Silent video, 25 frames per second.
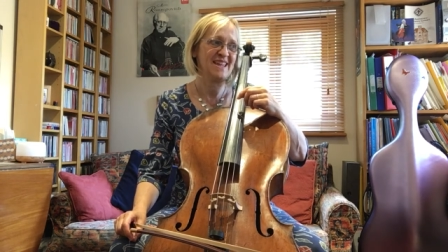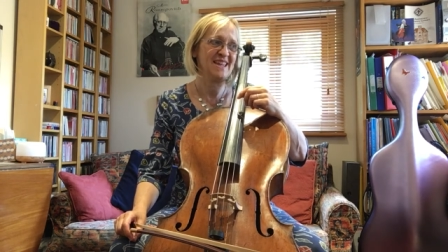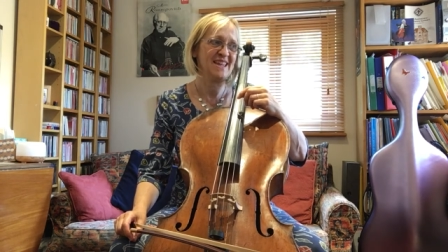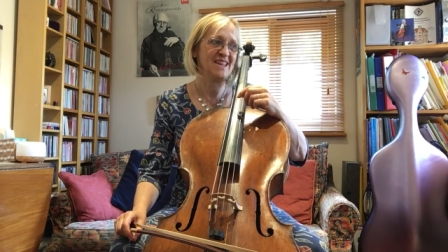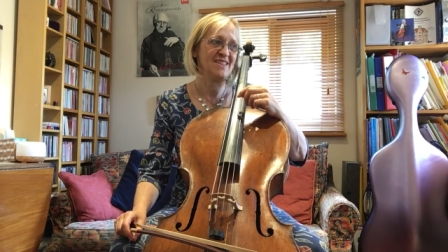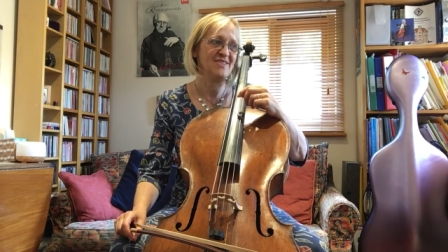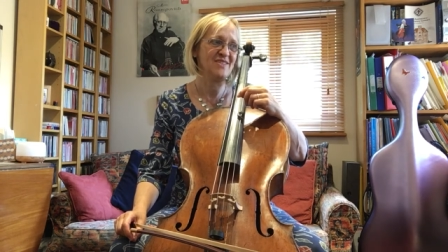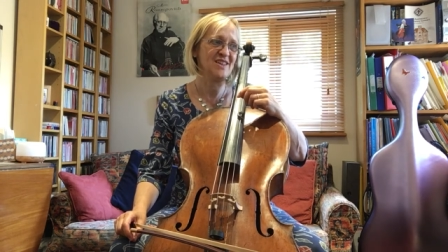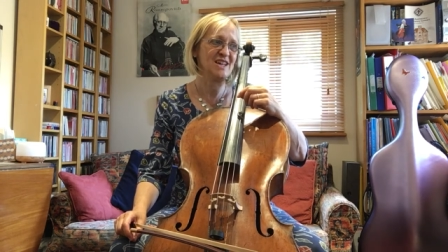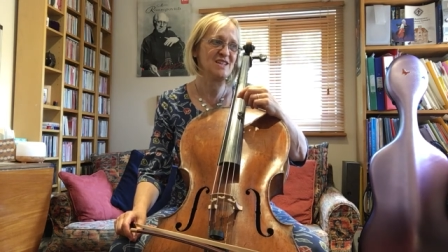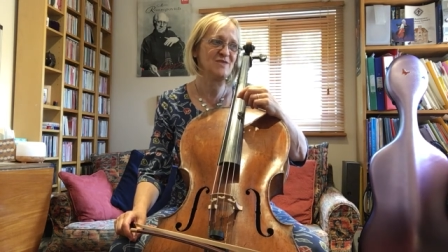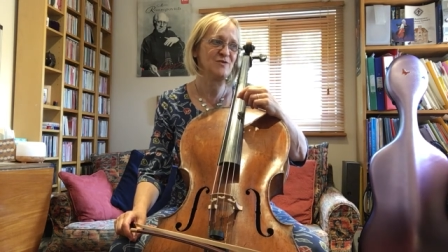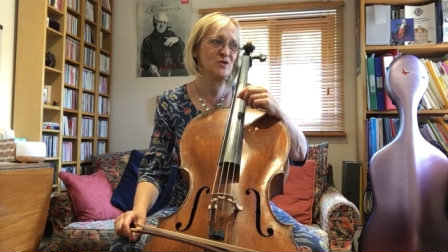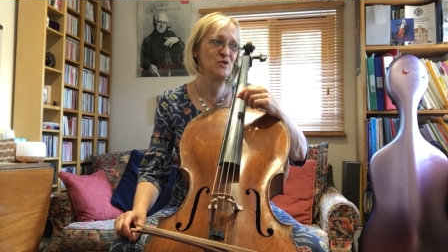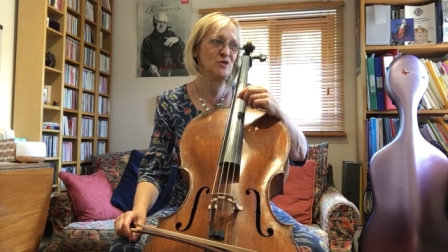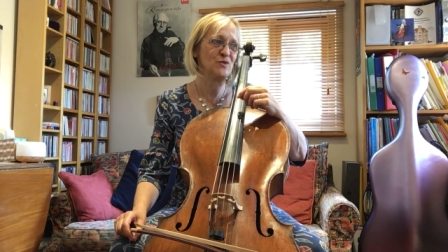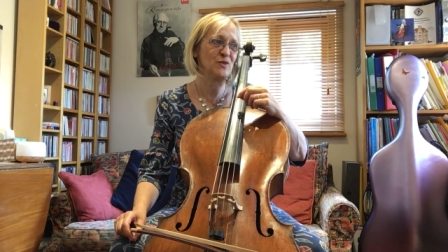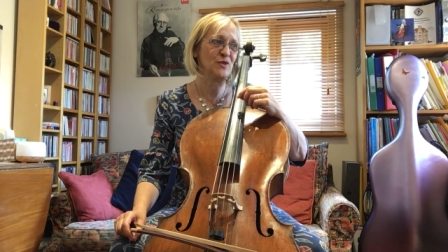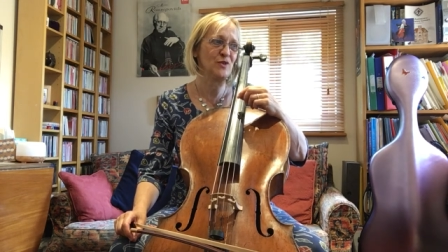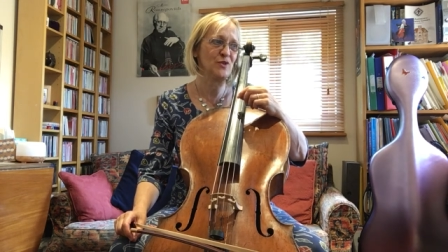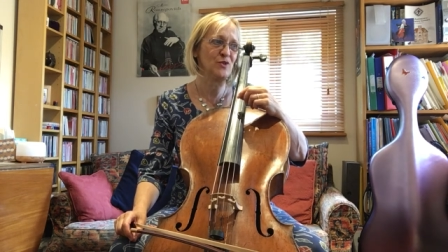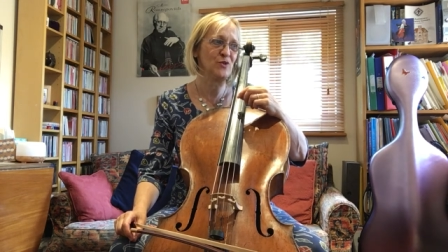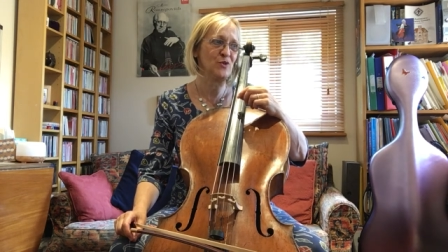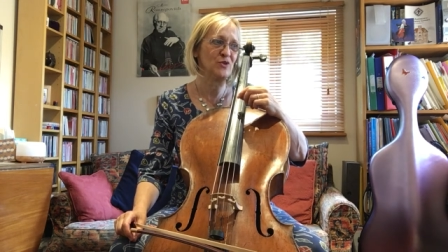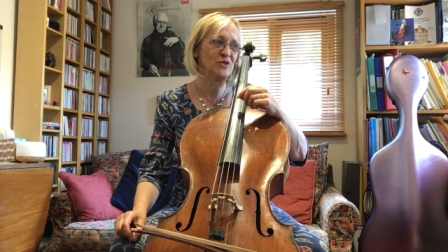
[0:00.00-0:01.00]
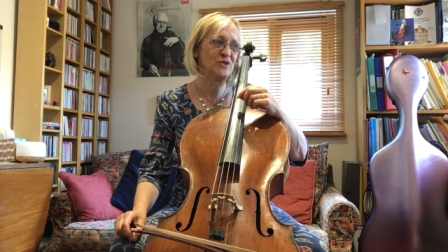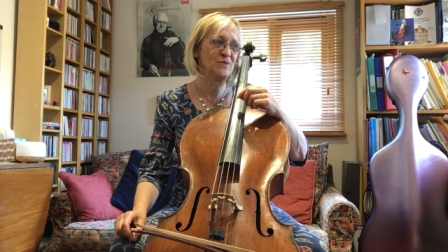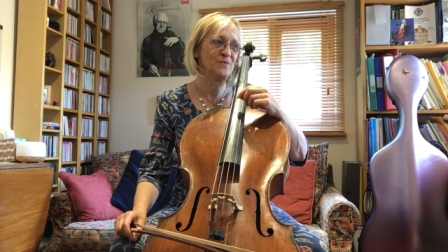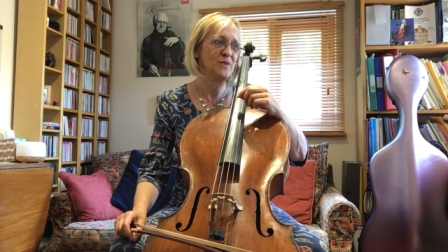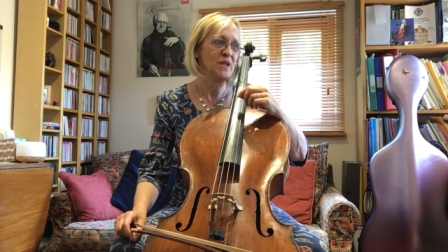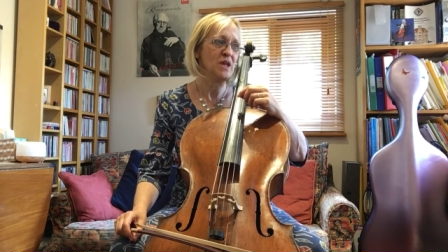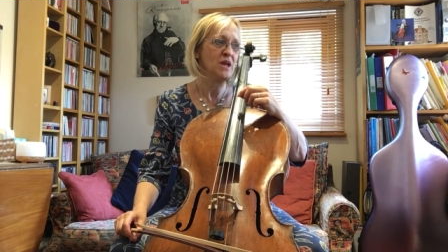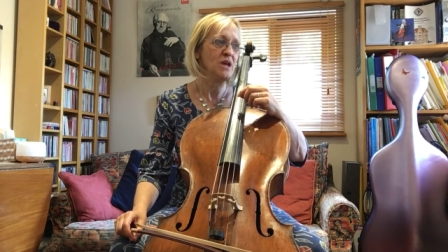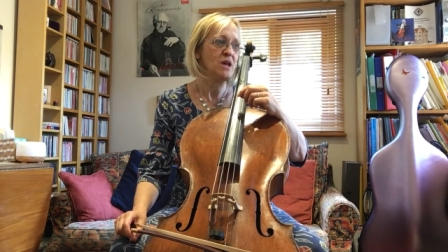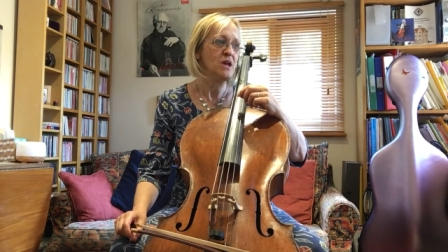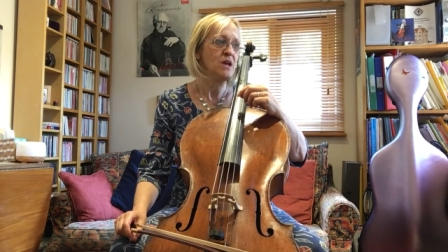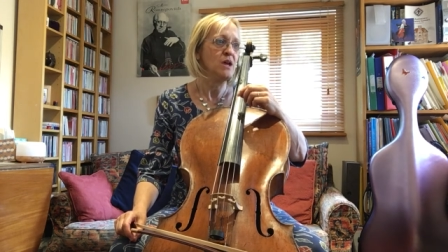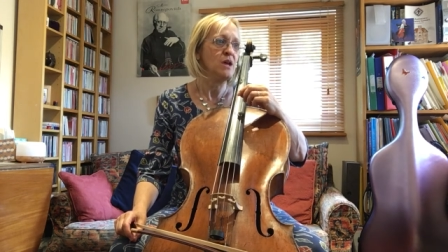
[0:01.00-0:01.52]
There's food for thought.
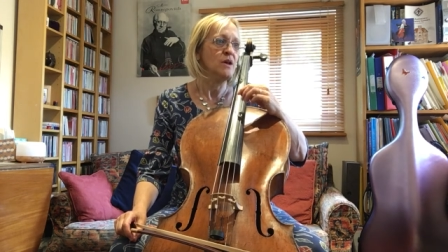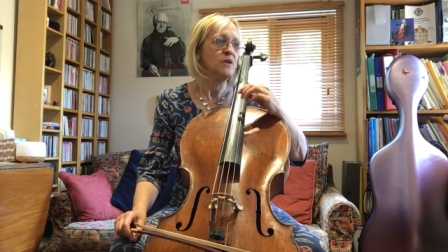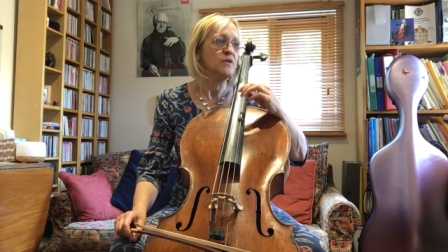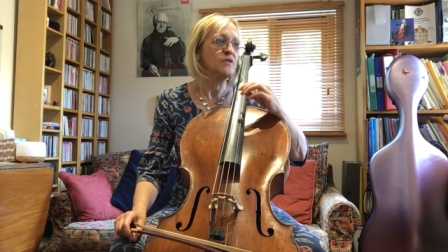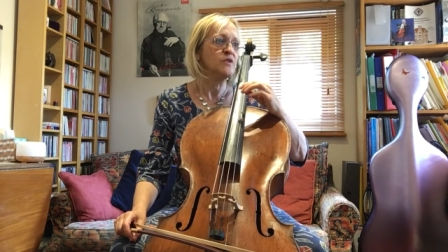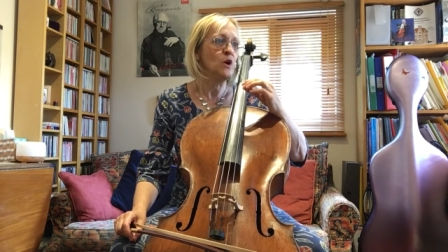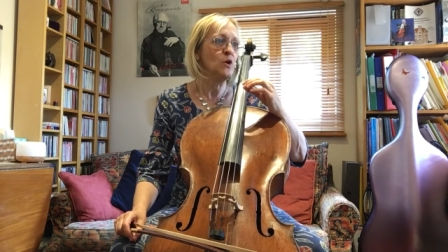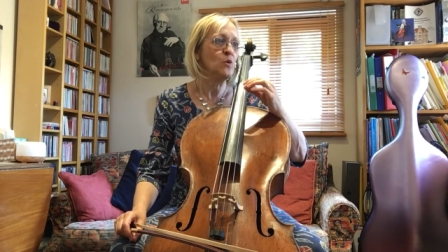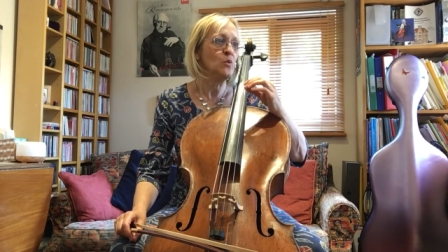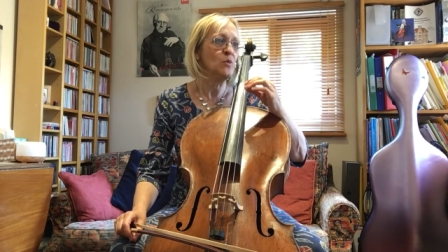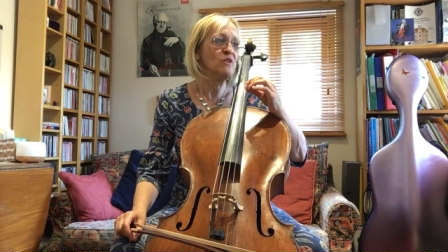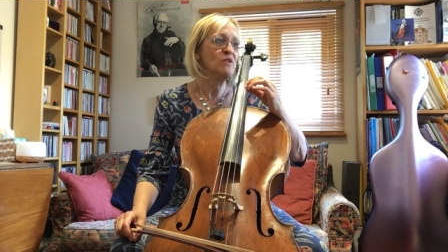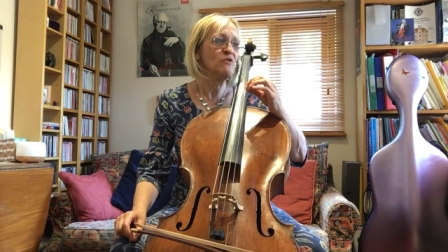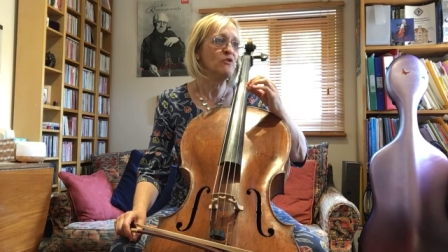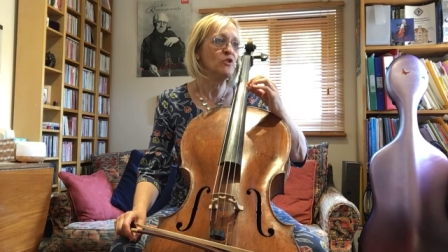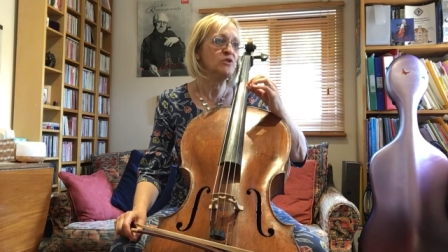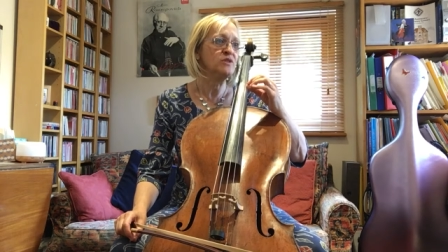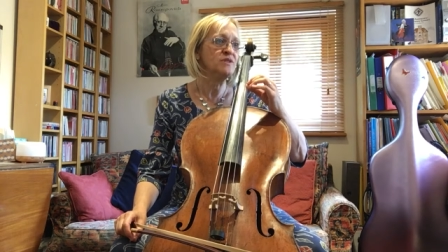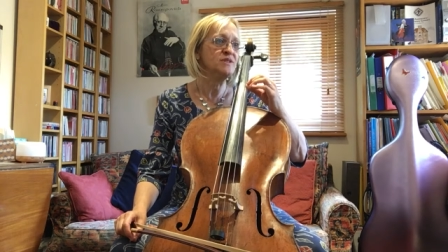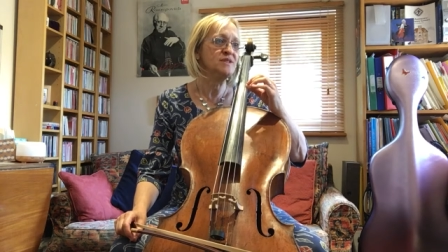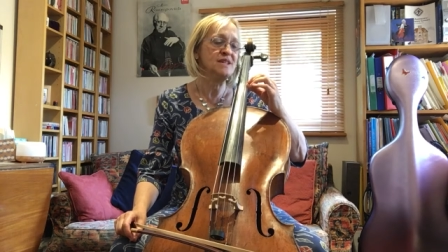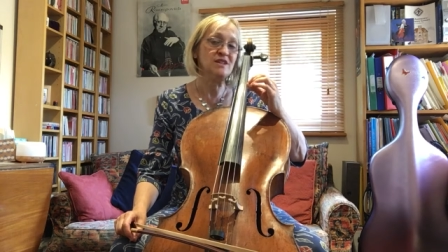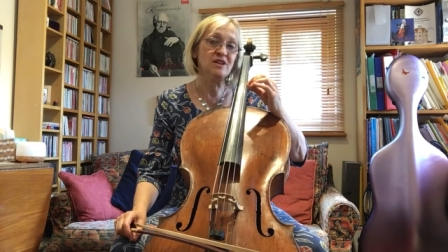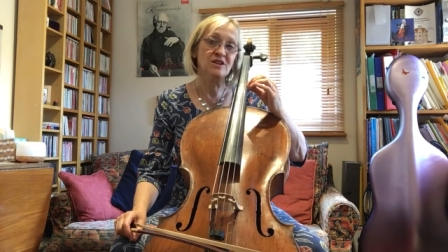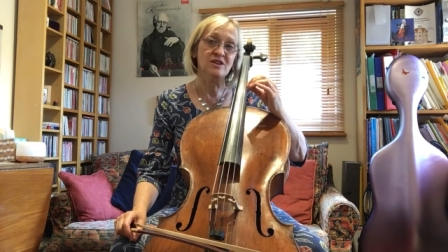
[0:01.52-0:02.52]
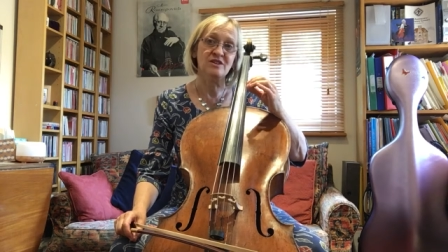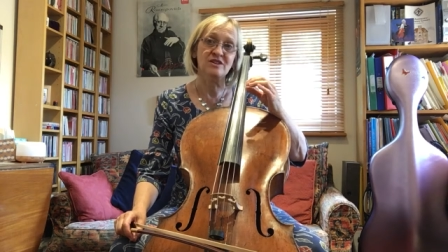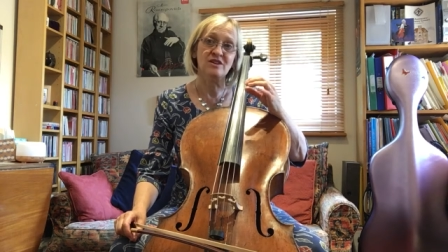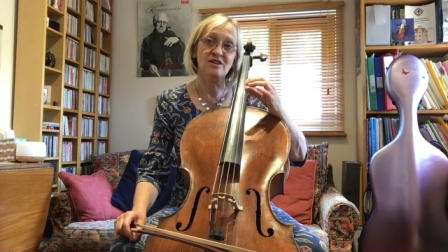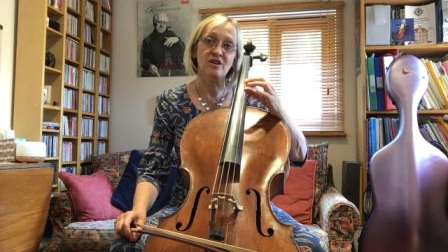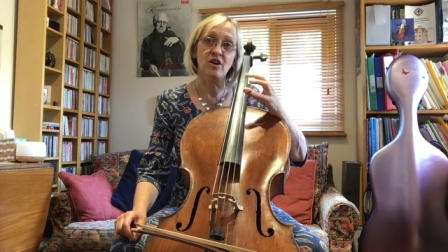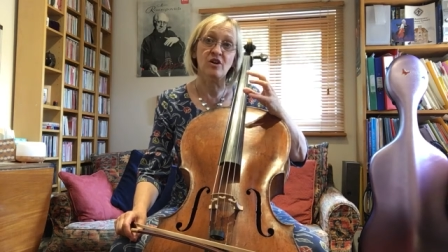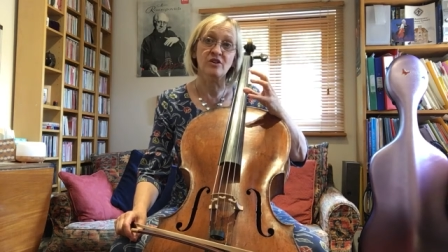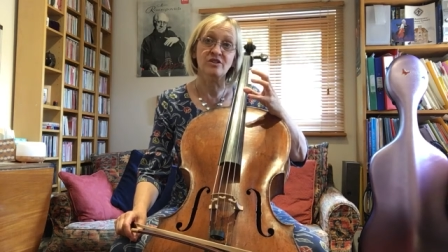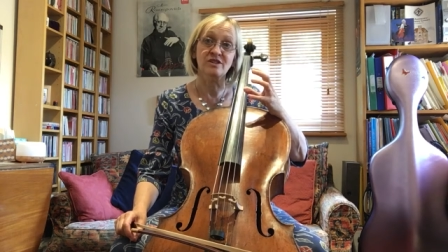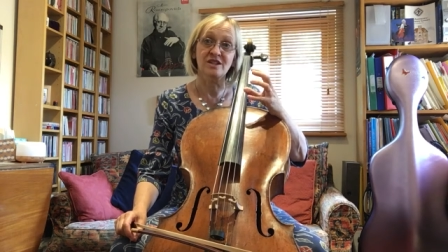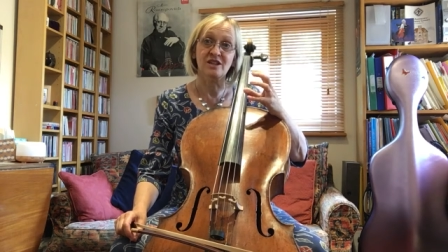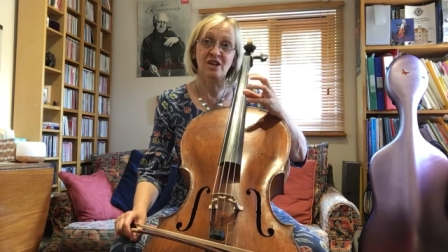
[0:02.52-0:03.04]
So we've considered
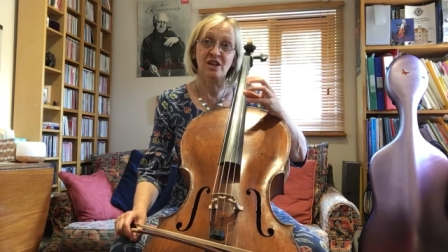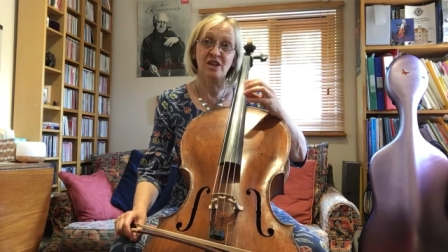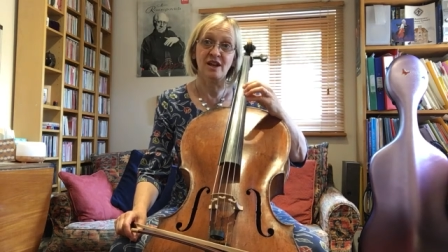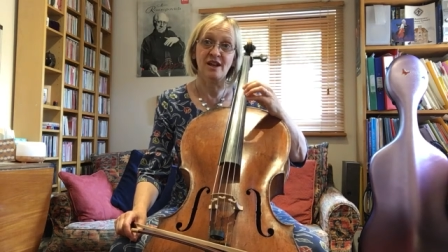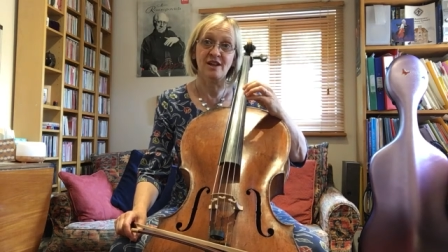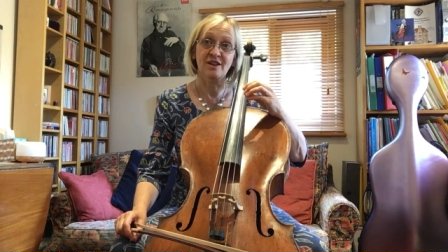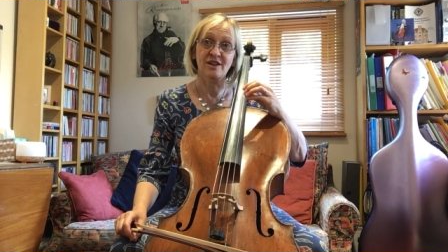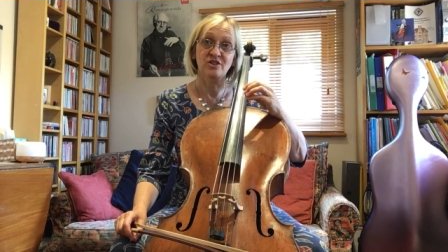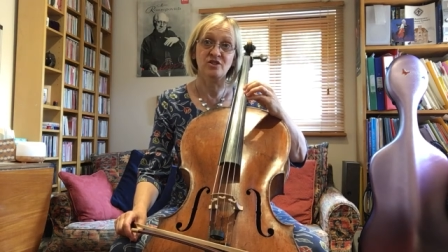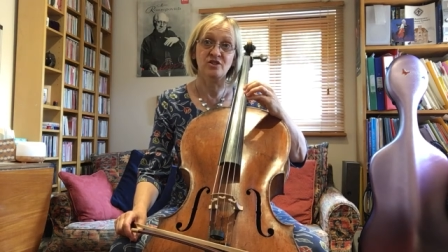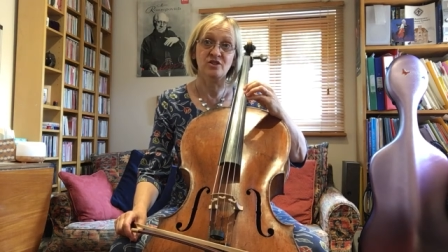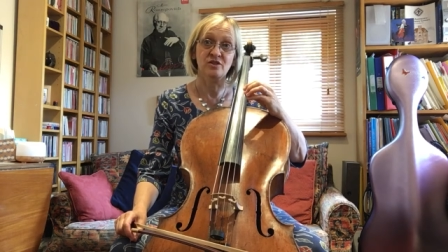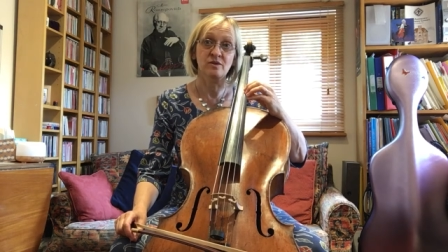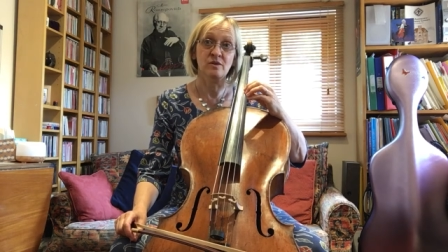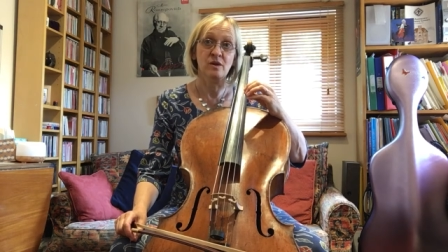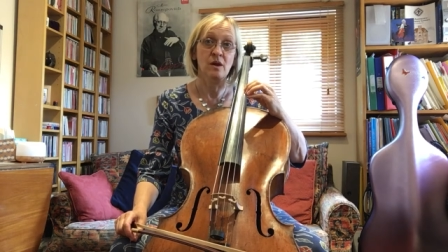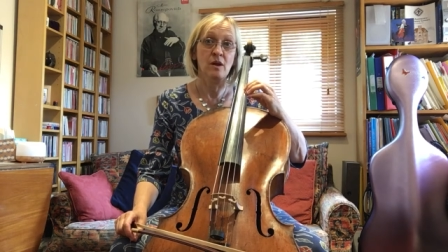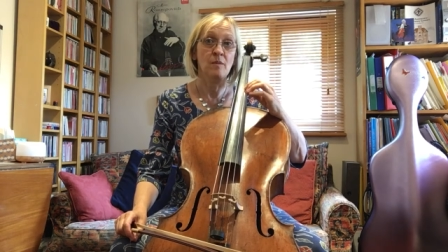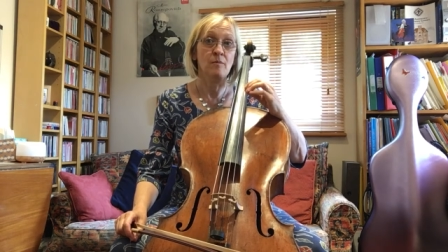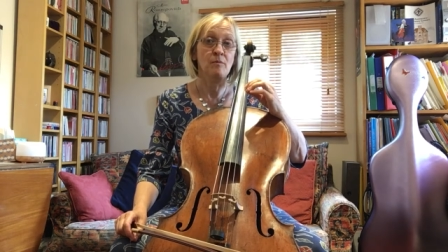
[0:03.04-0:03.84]
articulation,